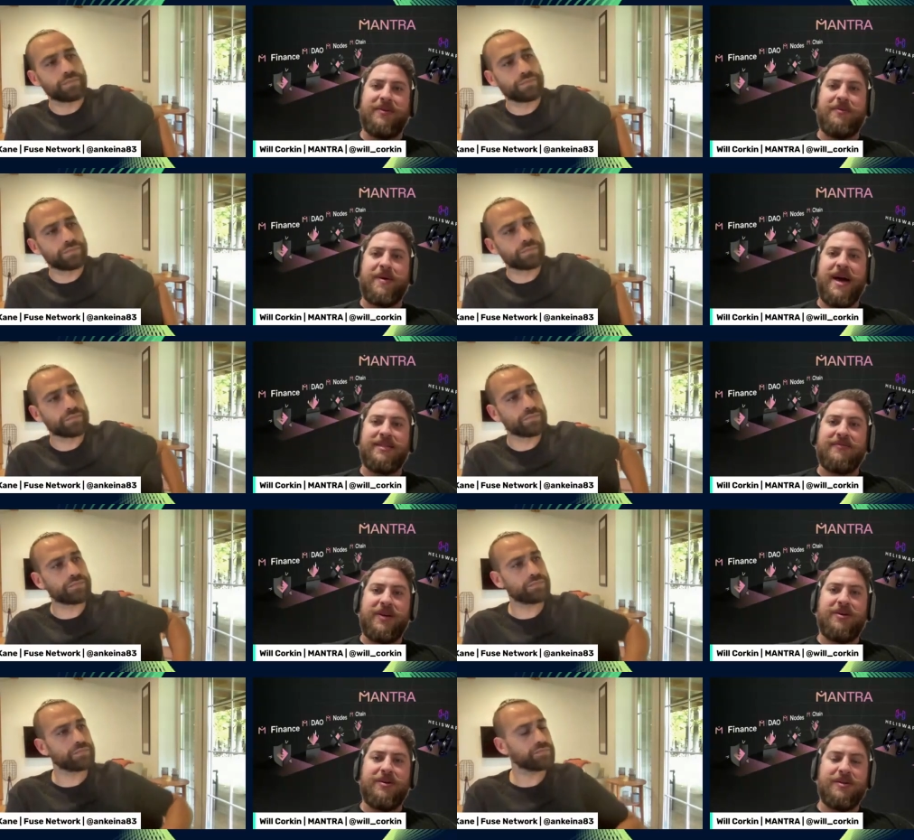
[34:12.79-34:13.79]
Speaker 1: kind of you know passive
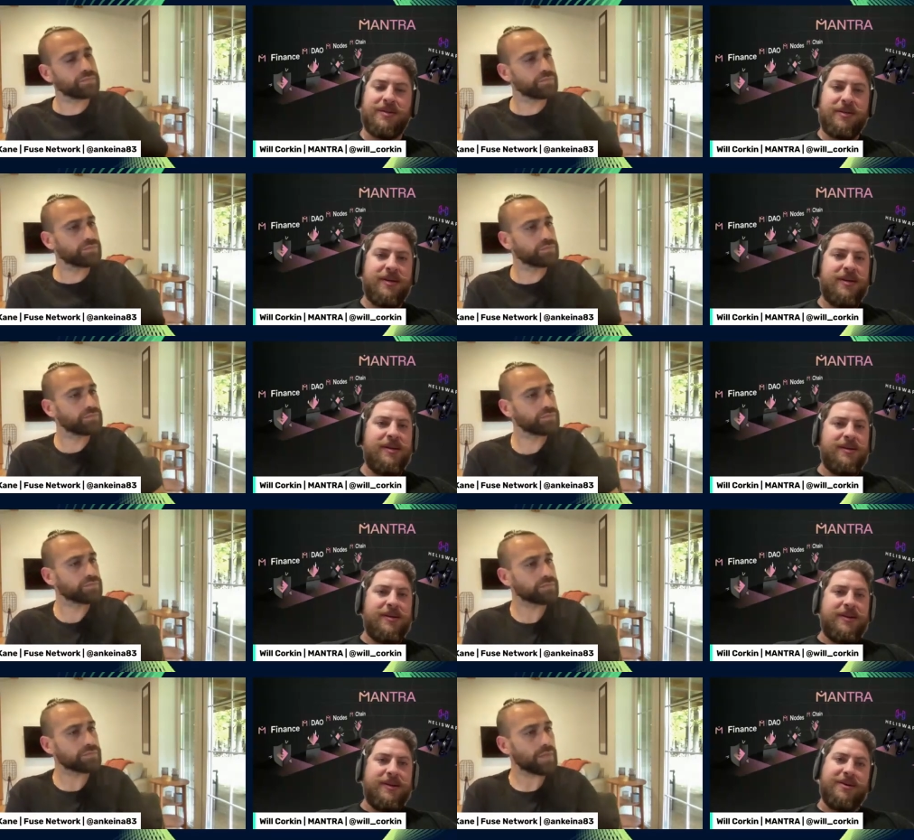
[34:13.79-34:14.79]
yield.
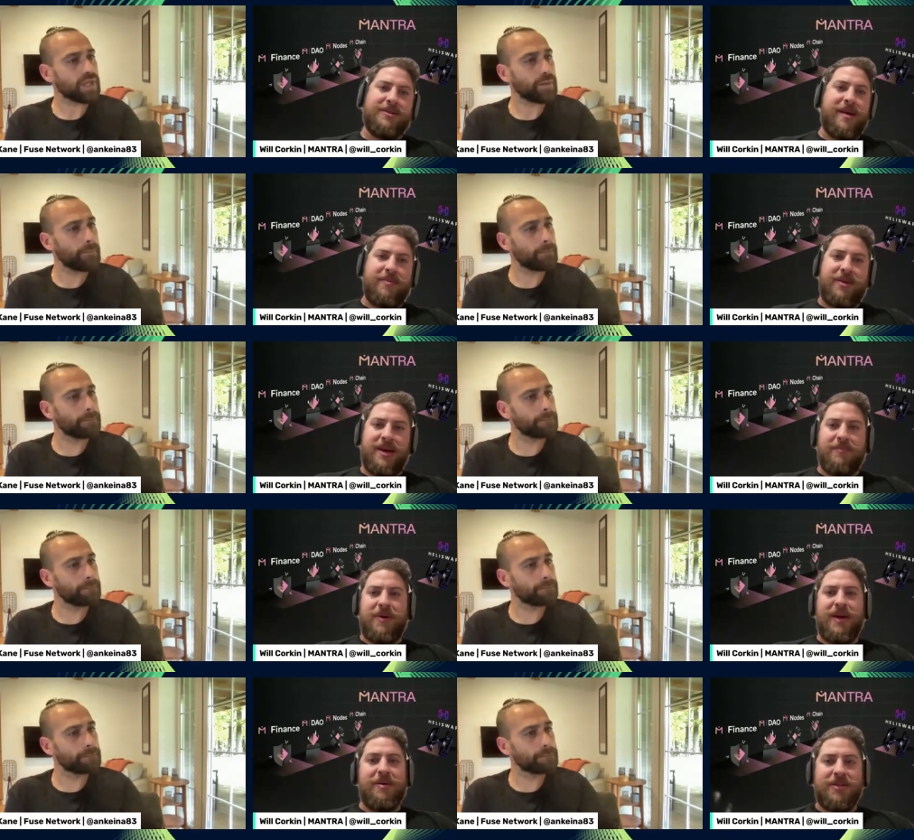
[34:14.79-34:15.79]
You know, same thing.
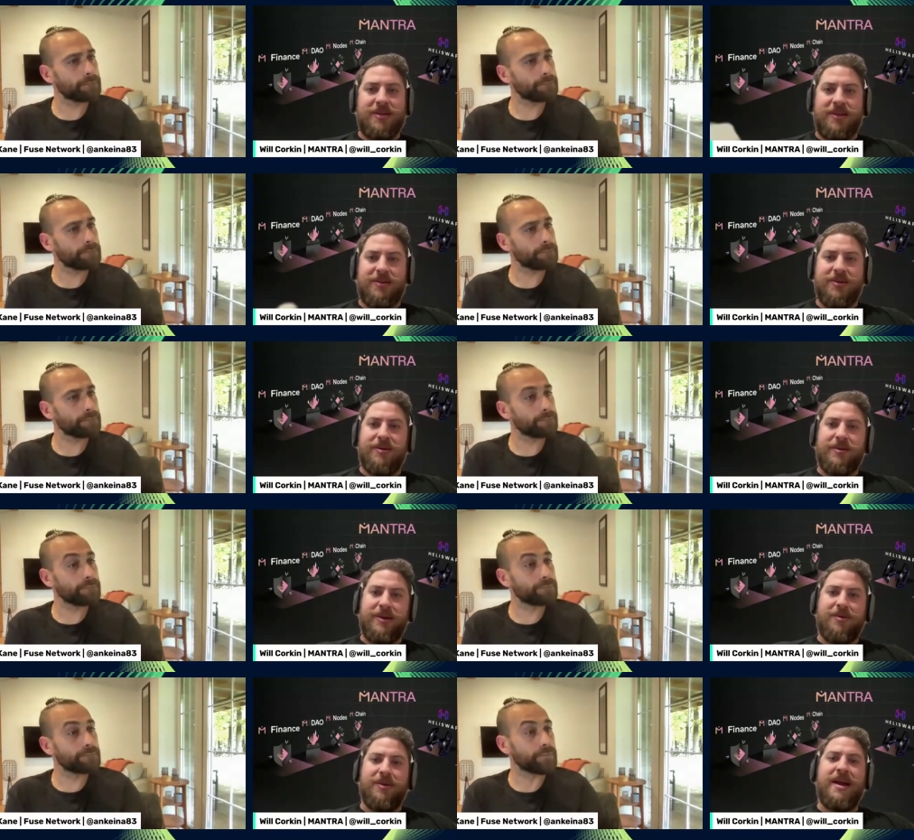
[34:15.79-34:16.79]
Being able to either
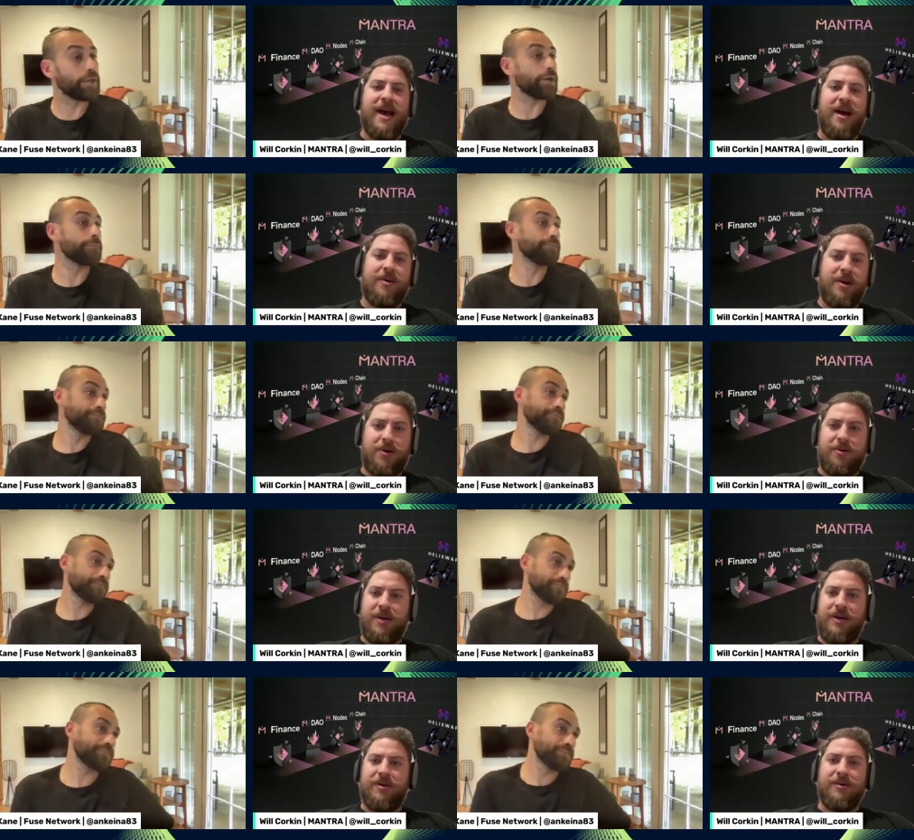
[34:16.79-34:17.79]
you know lend out and
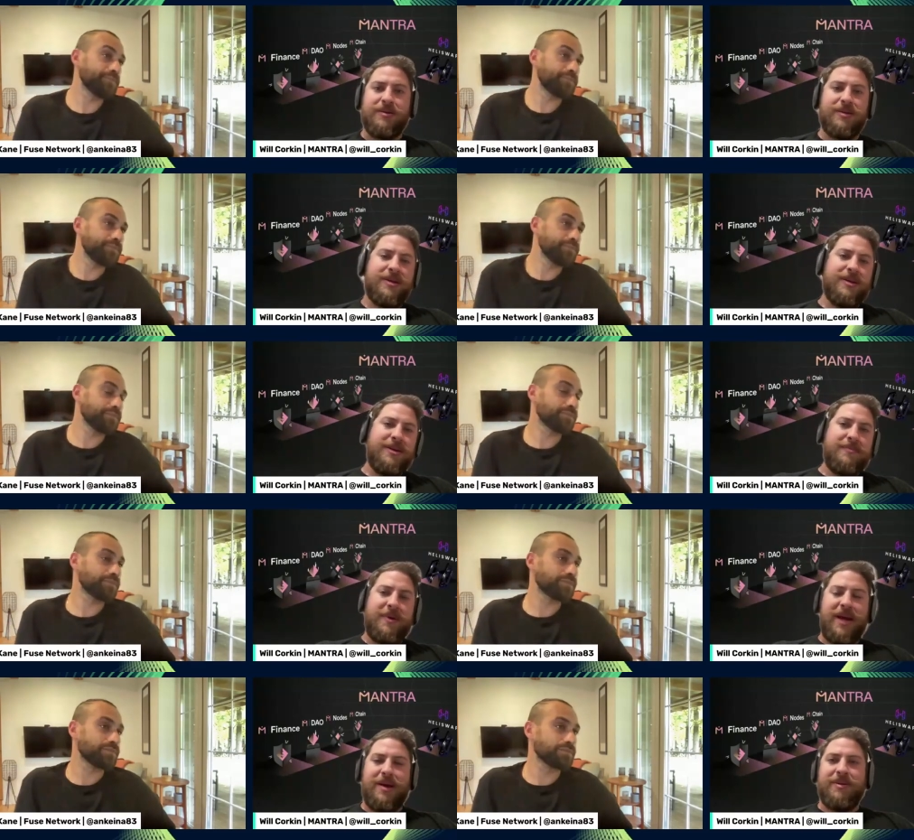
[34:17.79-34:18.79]
earn yield,
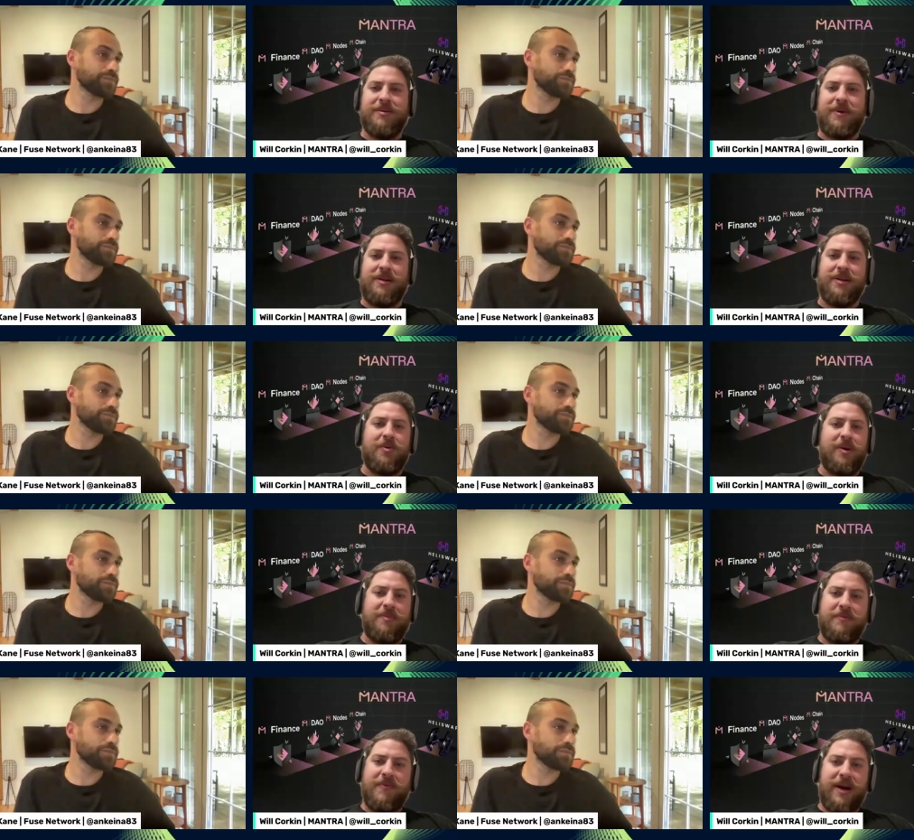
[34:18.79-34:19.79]
being able to be a
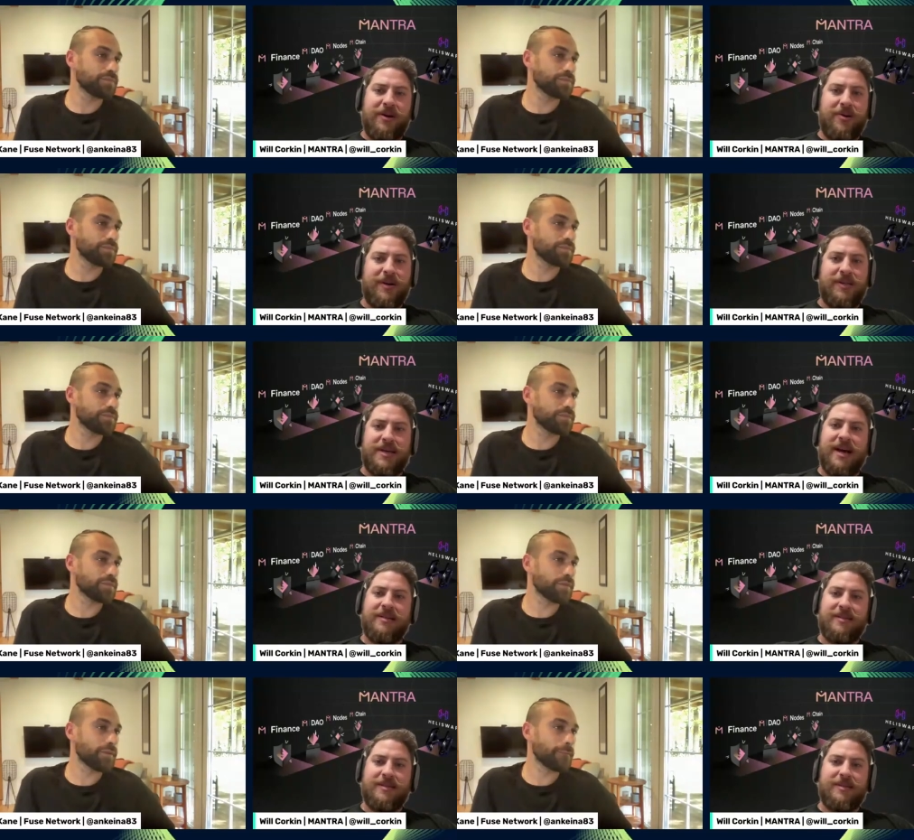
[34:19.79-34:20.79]
liquidity provider in a
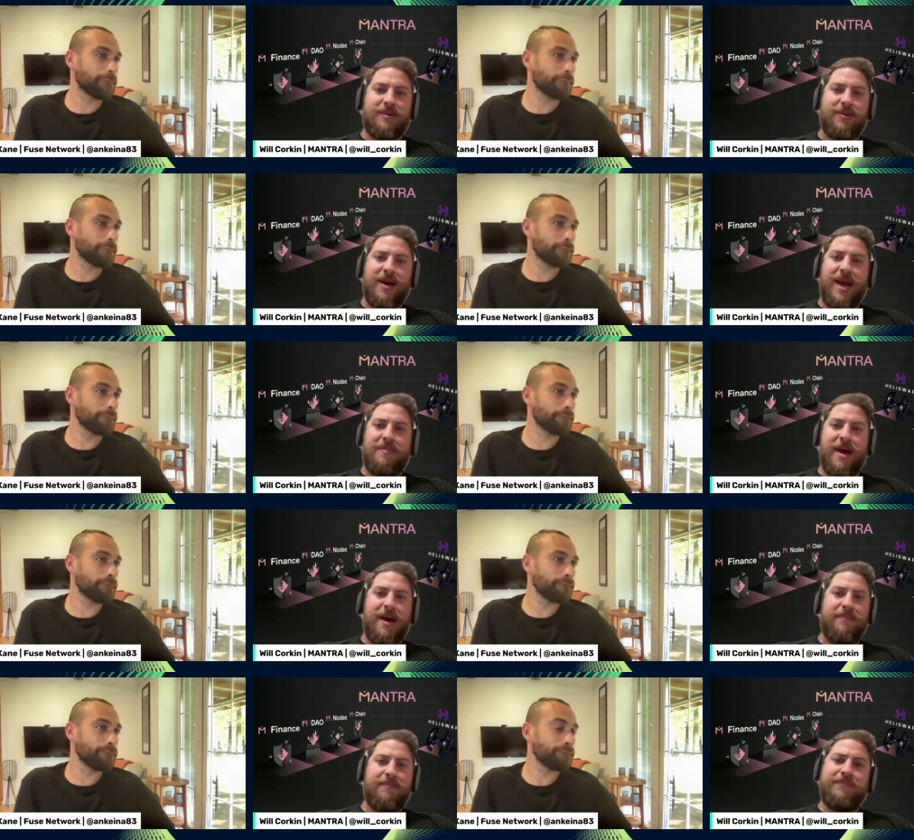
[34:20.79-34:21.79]
DEX or
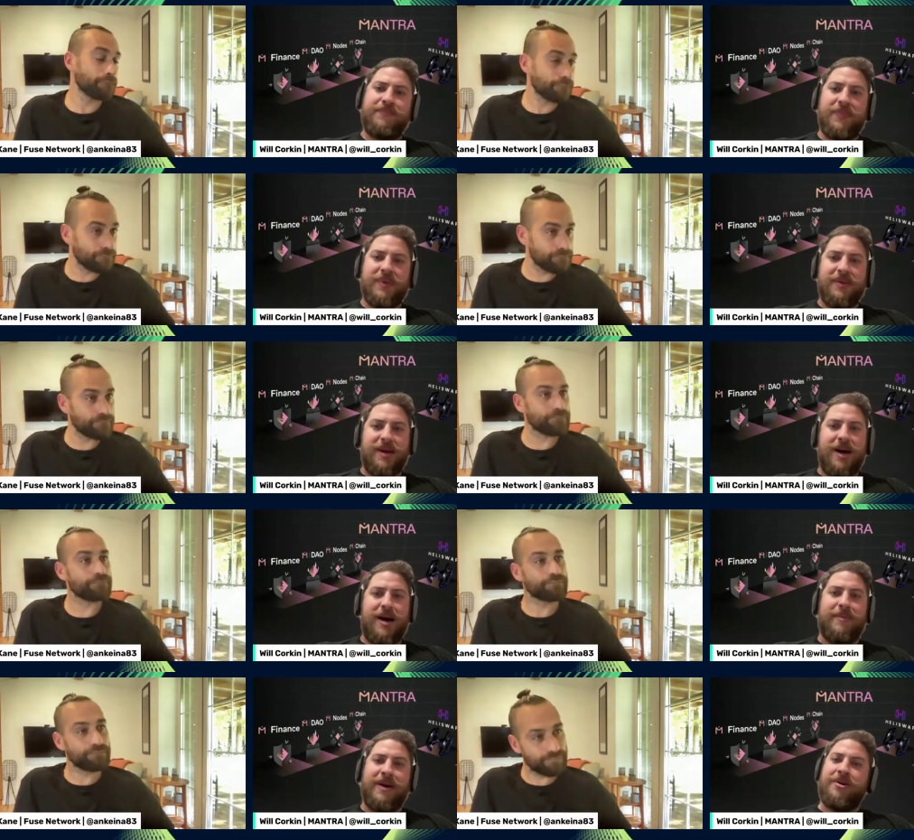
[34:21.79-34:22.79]
AMM,
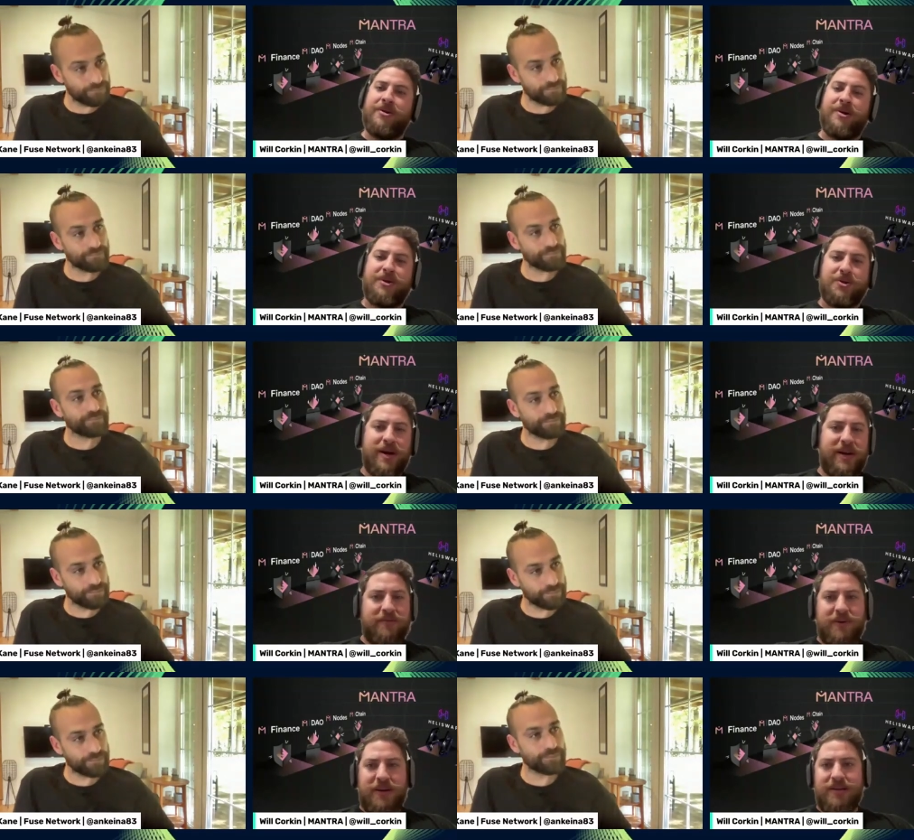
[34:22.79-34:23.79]
um, and earn on
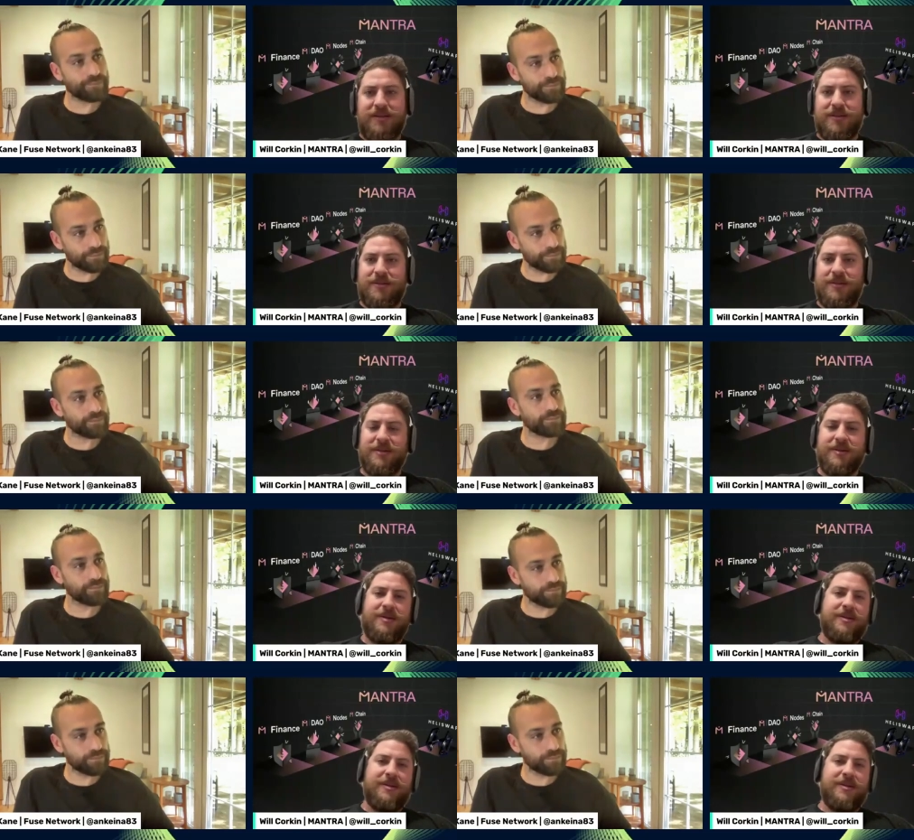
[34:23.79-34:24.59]
trading fees.